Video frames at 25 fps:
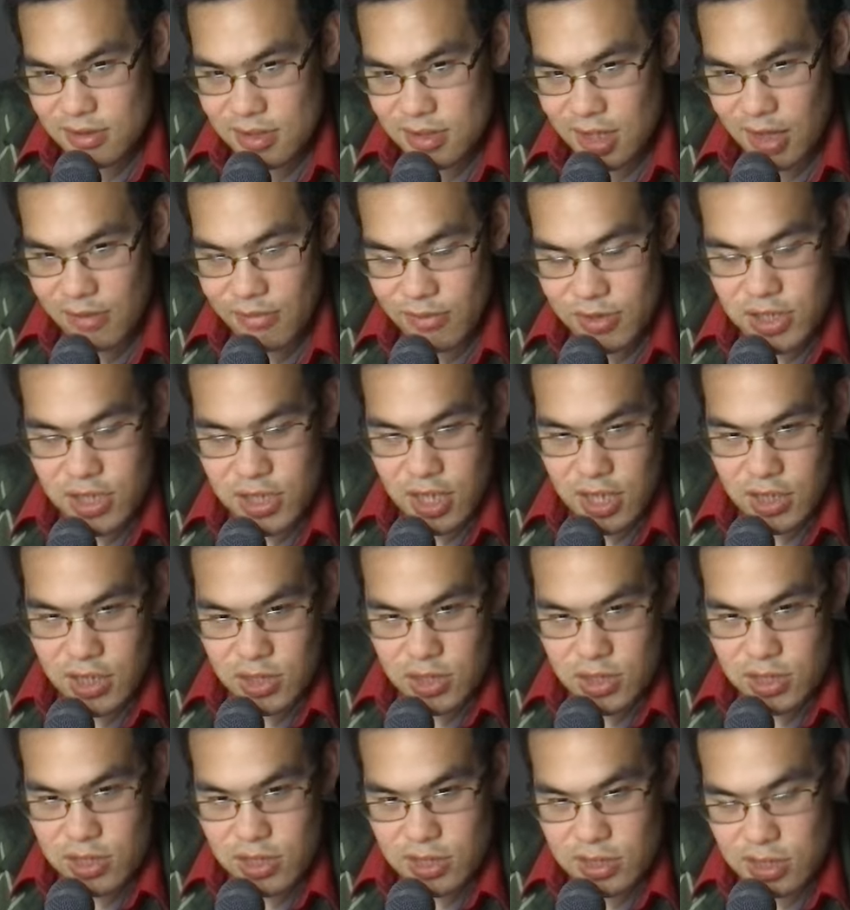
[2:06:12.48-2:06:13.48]
climate
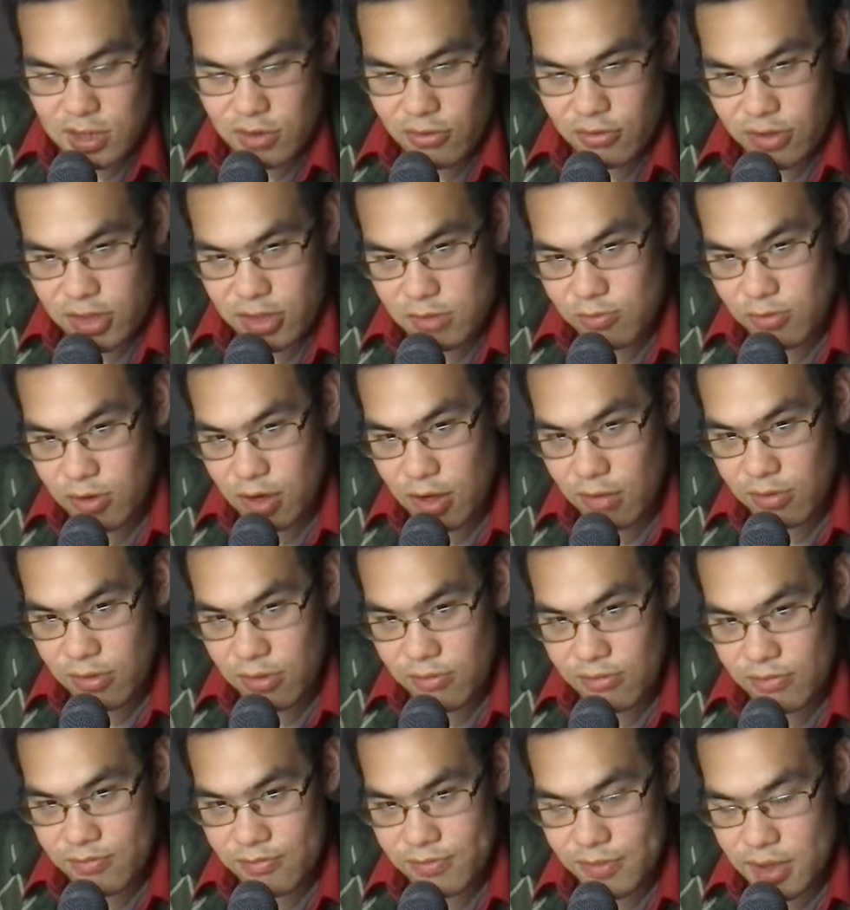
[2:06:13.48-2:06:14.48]
change is a serious
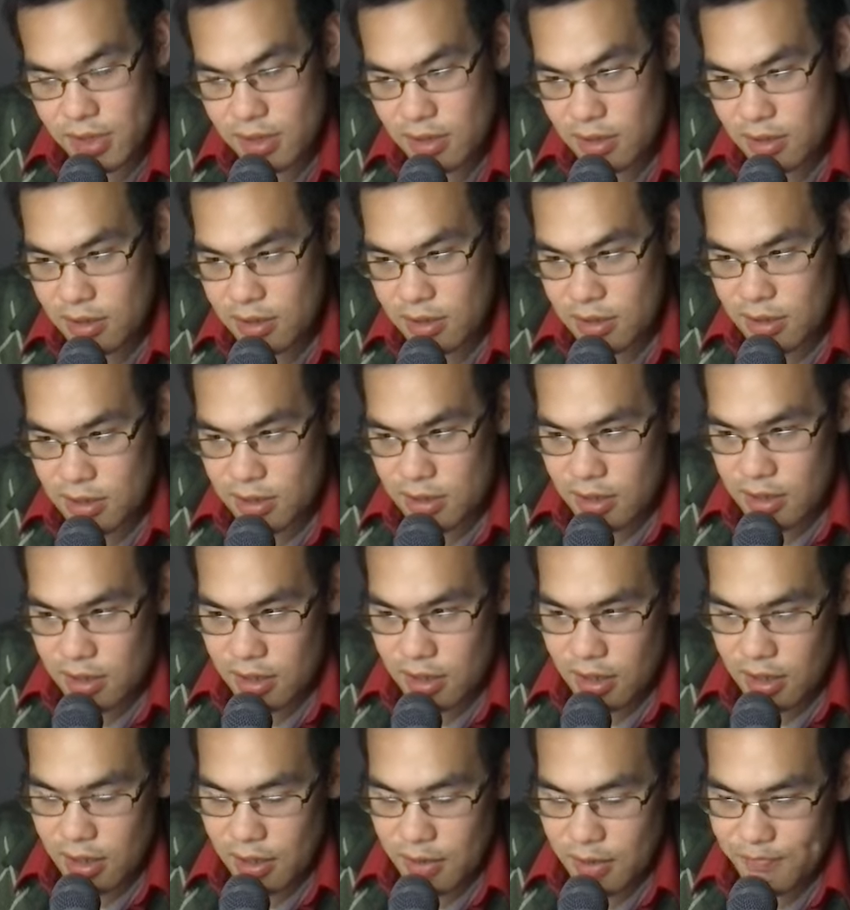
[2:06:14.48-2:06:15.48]
problem.
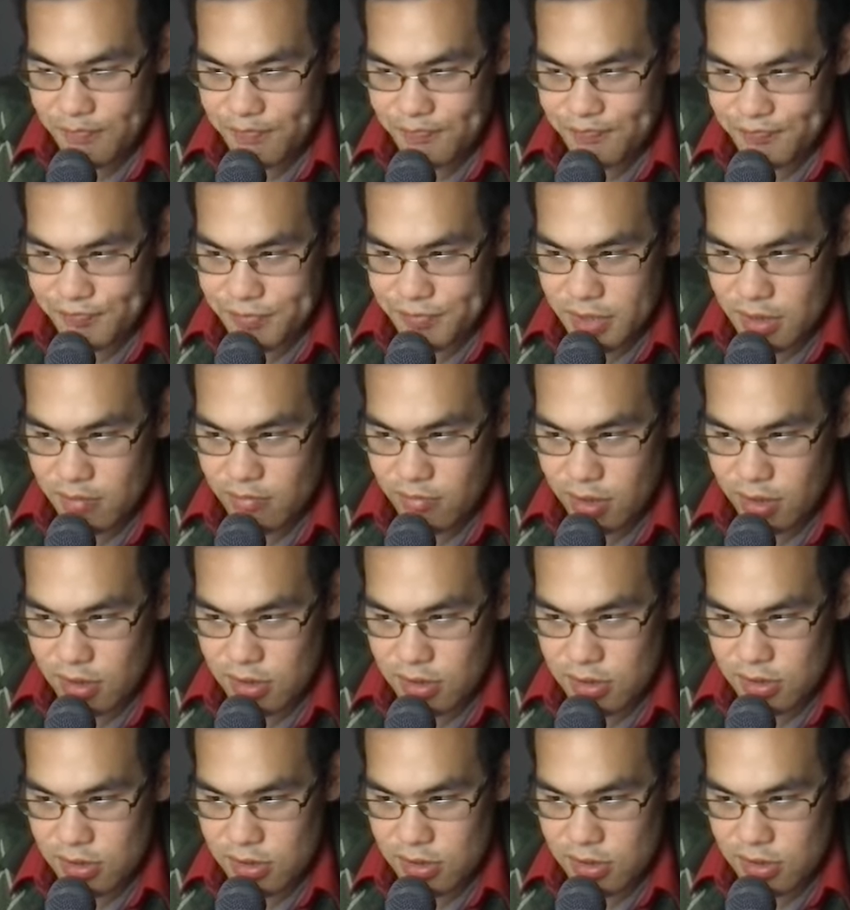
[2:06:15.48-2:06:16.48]

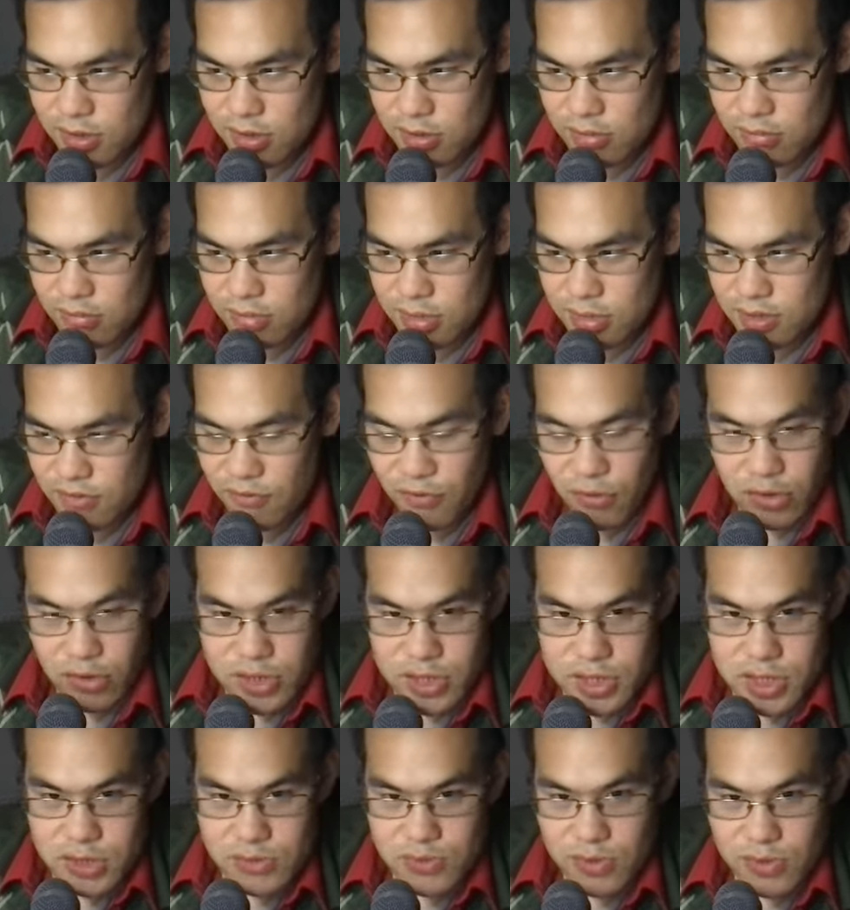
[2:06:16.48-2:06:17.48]
But the
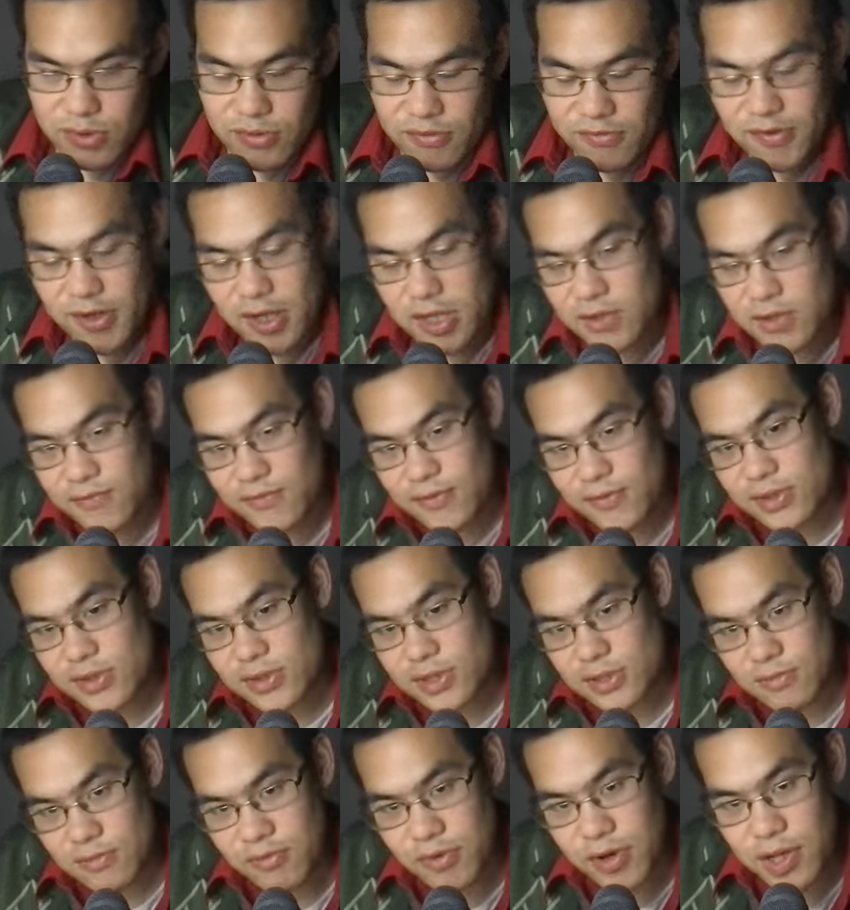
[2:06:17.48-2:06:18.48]
voices were effectively
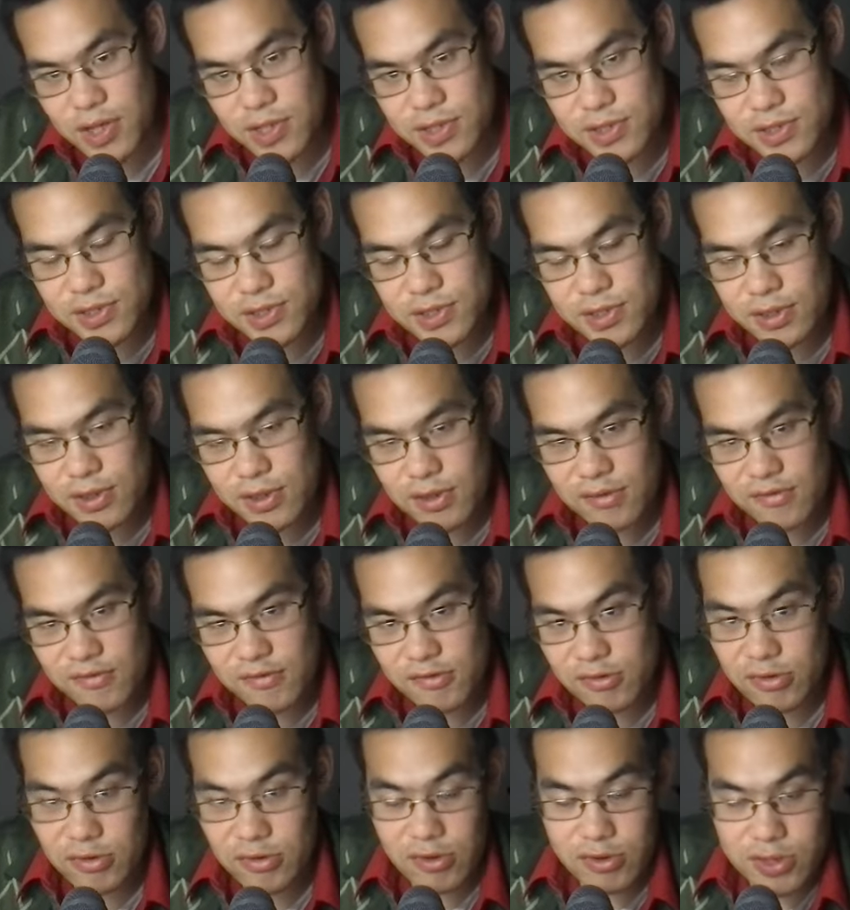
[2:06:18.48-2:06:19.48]
suppressed
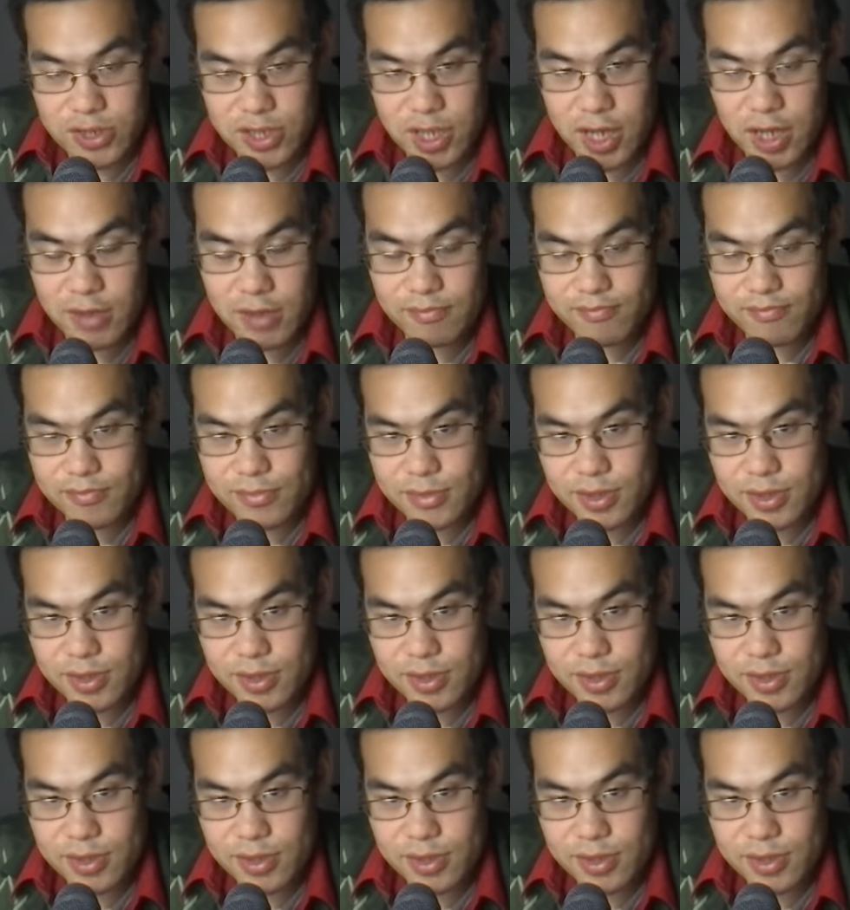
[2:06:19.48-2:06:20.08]
for a long time.